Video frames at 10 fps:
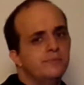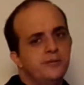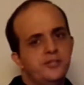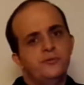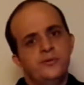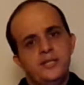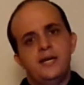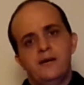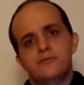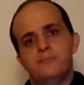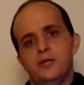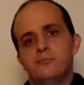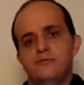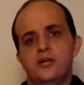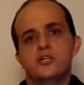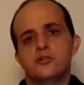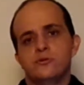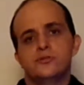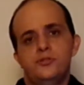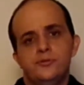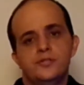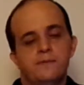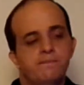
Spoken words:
but you really have to be a professional to use it.